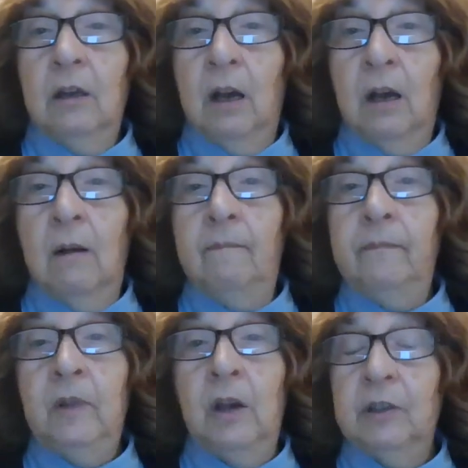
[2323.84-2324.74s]

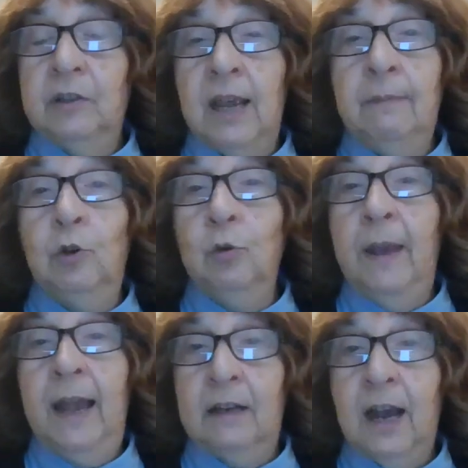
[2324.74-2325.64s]
um, you know, the same two
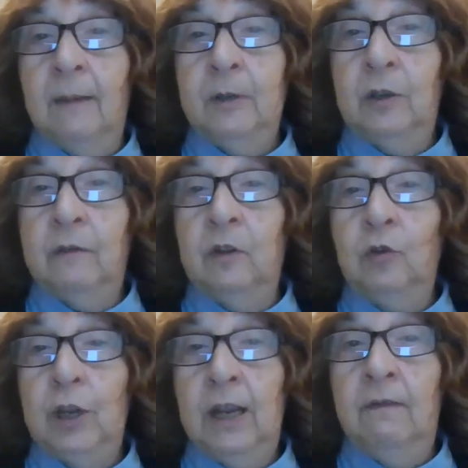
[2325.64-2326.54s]
bad copies of the
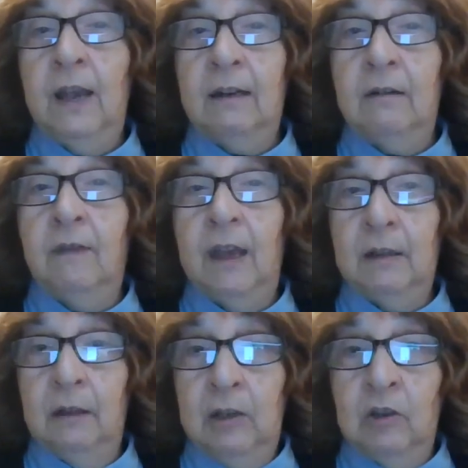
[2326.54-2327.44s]
gene that
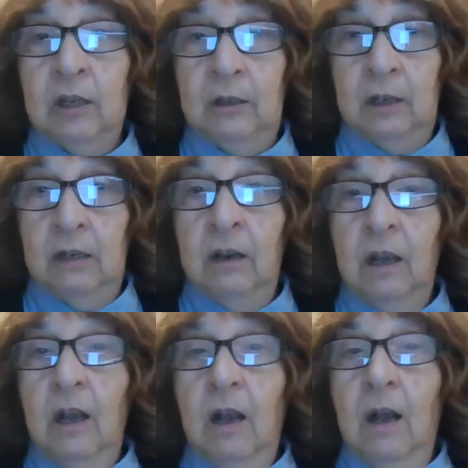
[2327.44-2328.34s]
that Lisa did.
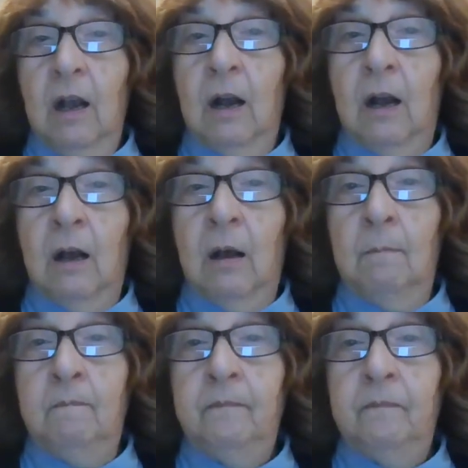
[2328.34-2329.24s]

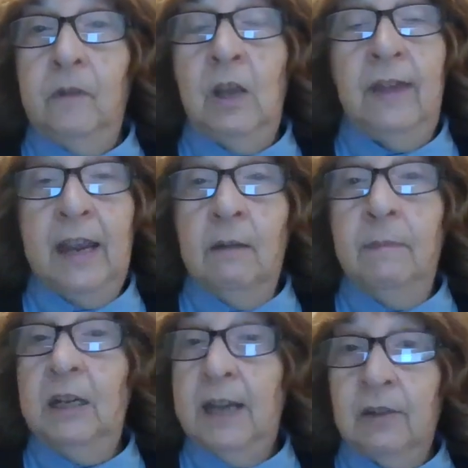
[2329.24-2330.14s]
Um, you know, they can
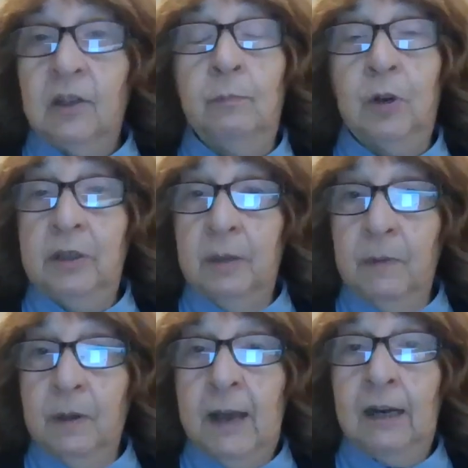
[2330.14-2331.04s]
be tested
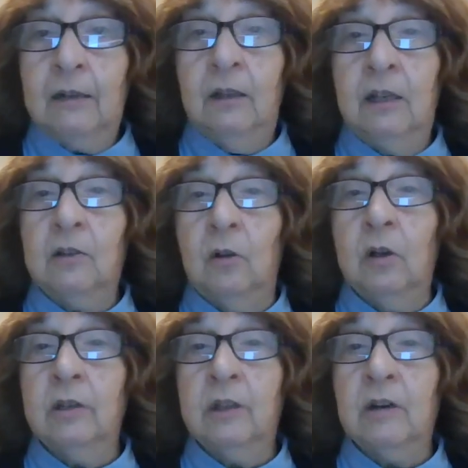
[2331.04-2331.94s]
presymptomatically as
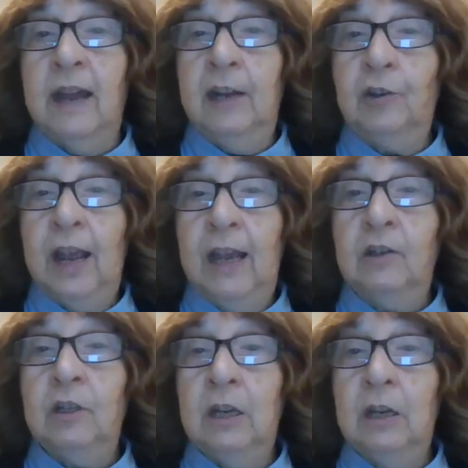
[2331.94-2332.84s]
long as they're age
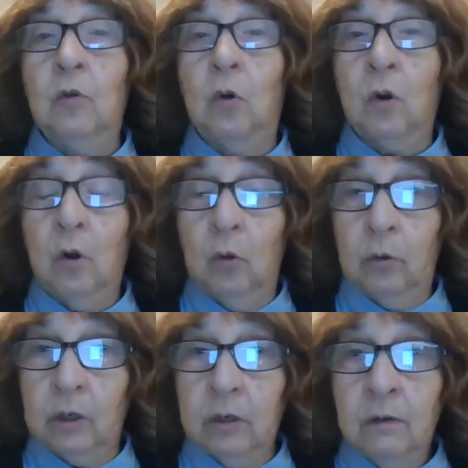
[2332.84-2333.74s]
18 or
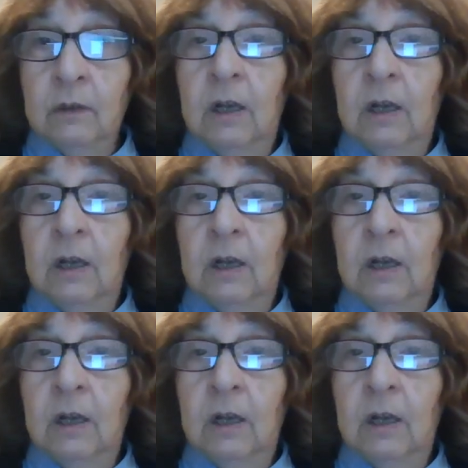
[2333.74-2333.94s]
older.